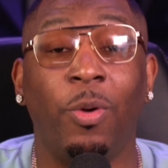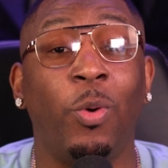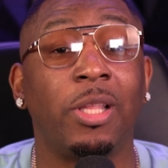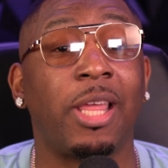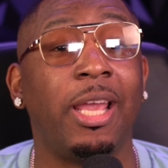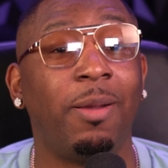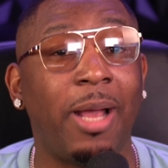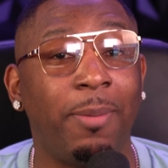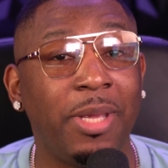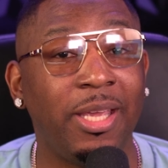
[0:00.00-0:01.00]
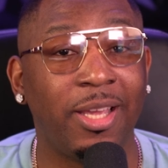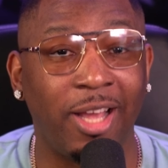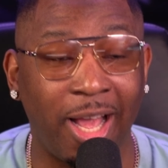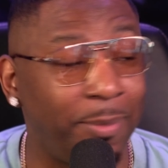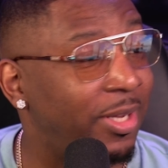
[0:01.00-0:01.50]
But one thing about
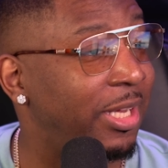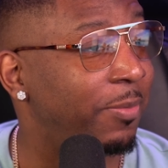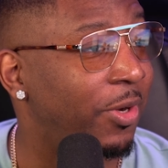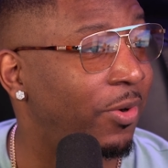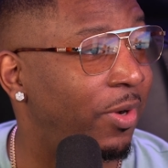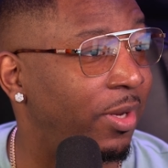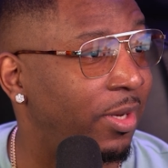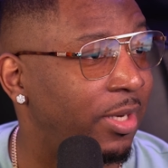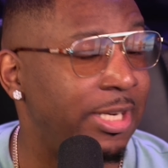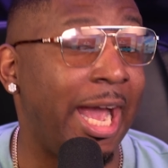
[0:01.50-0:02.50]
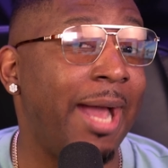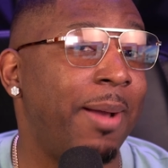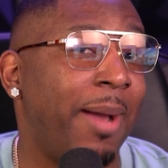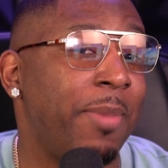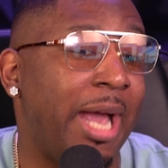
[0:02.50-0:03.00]
me, I'm going to keep going.
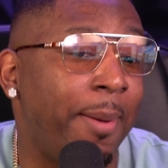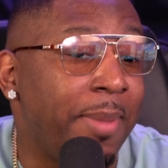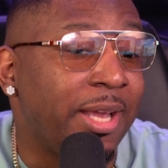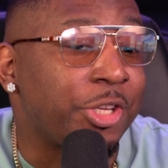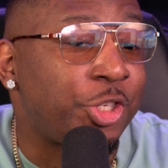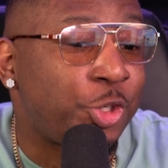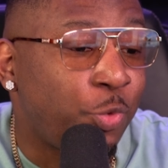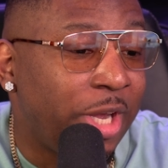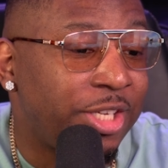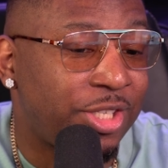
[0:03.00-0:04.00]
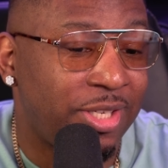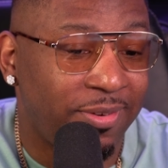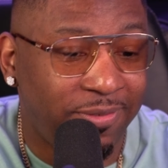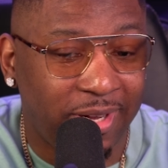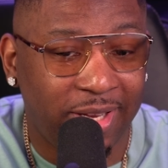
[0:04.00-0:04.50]
Not I may, I may have
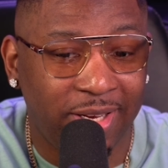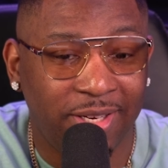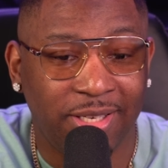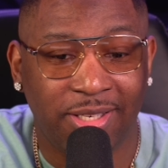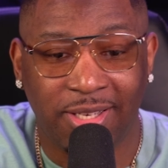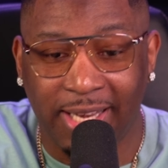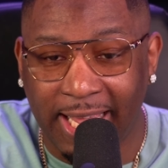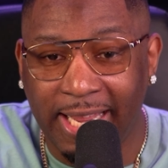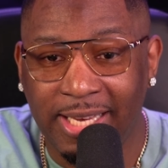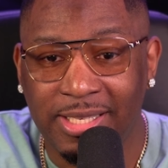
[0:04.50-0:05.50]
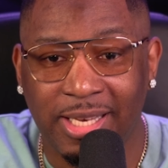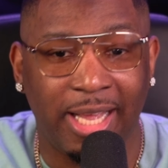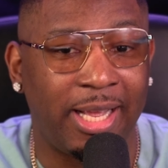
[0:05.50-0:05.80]
switched fucking lanes.